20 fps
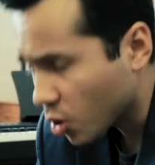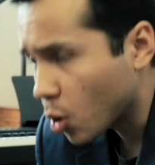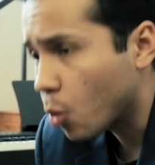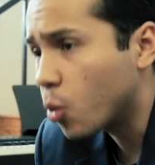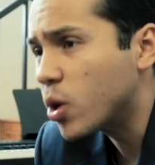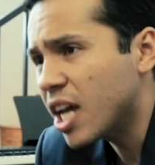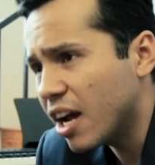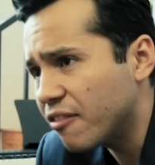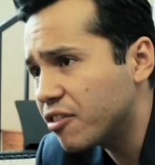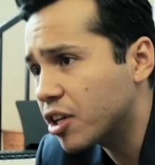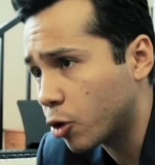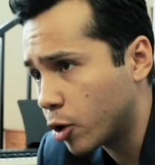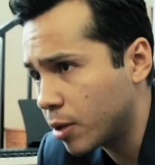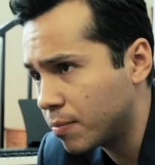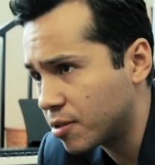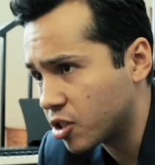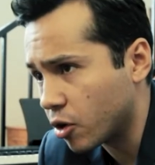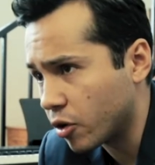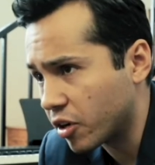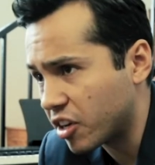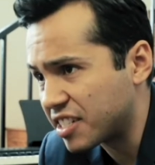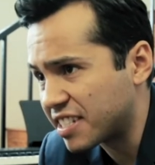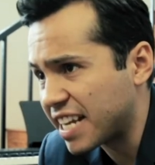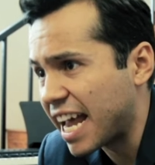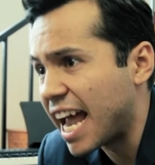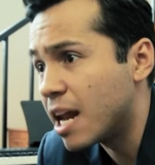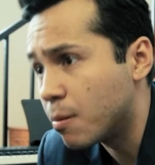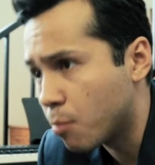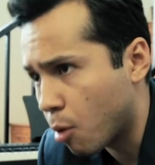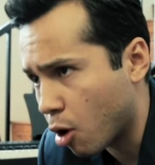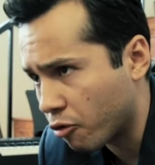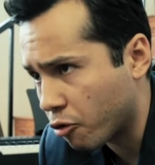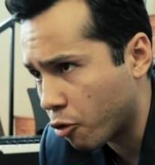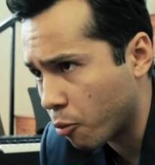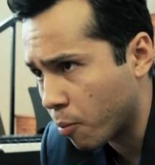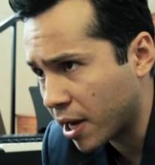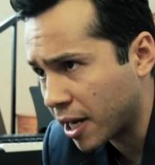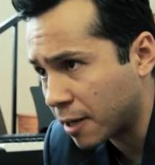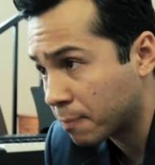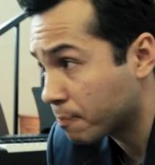we have the cream sodas and Marvel
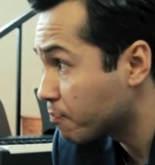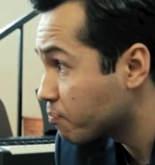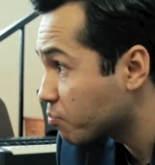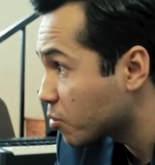Man.